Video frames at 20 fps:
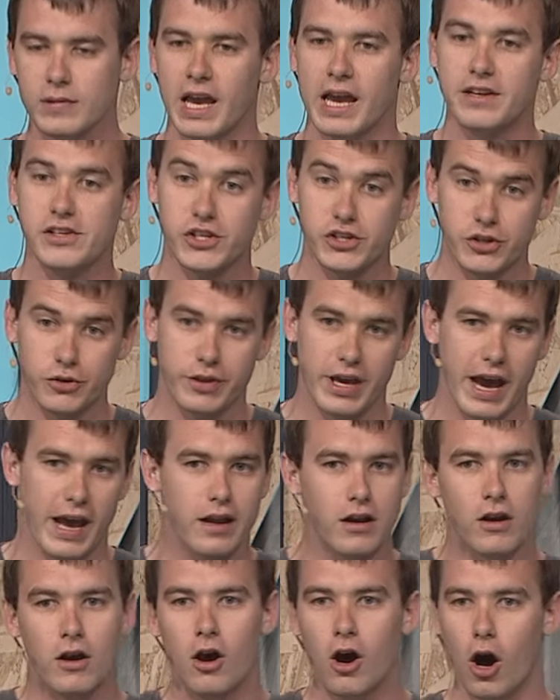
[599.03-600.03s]
And to do
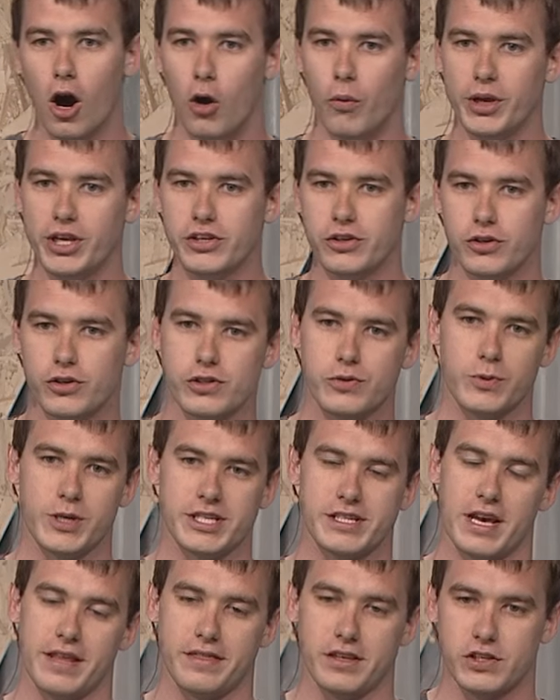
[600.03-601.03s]
that, all we do is
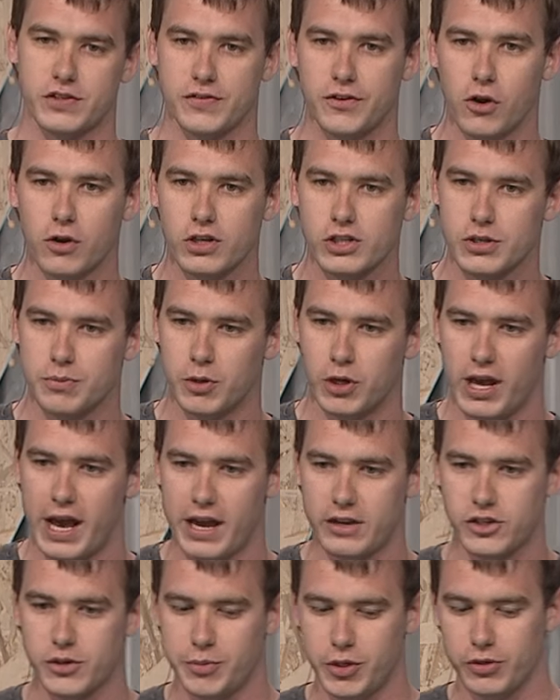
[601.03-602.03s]
we set this focusable
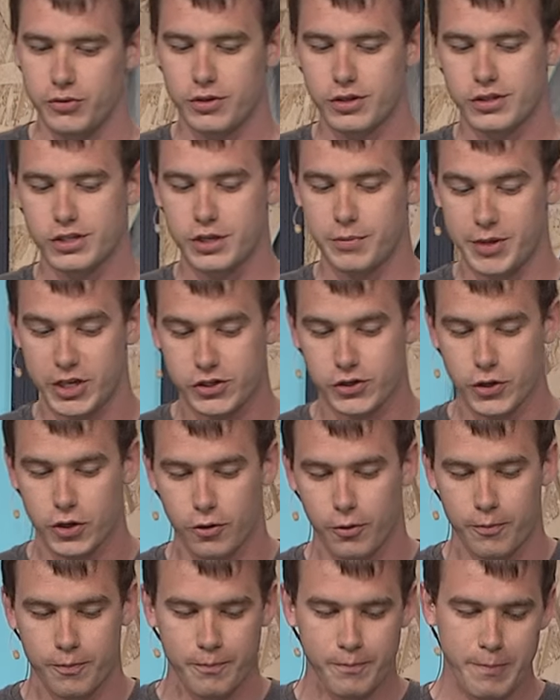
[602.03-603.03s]
attribute to be
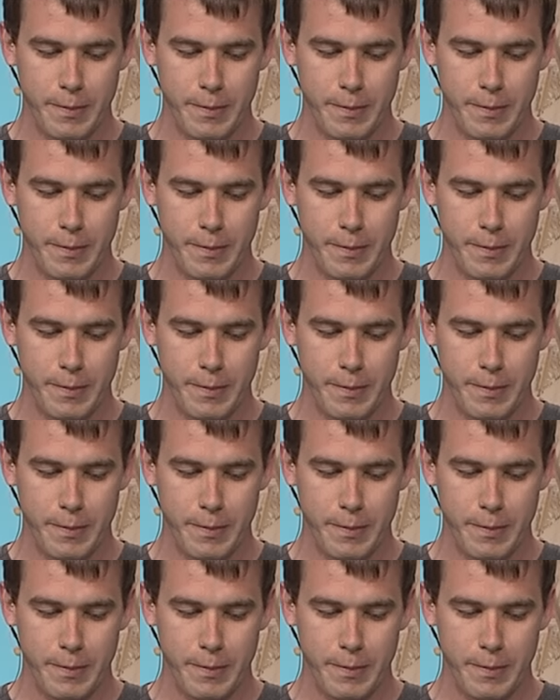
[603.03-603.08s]
true.